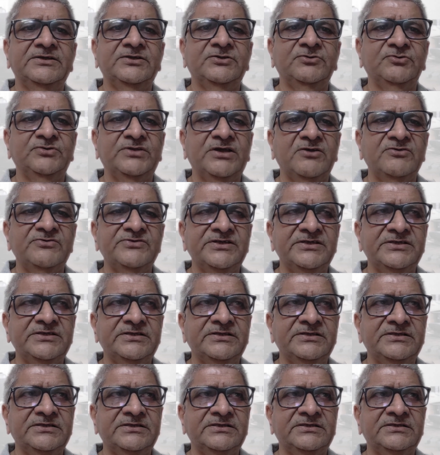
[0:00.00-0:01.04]

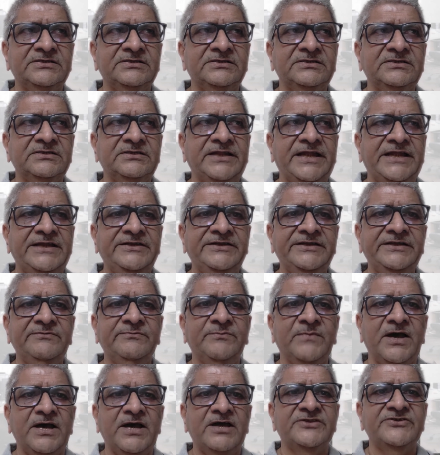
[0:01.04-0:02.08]
2019
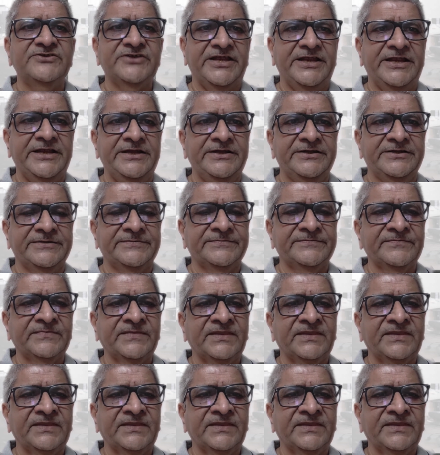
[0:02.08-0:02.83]
March end,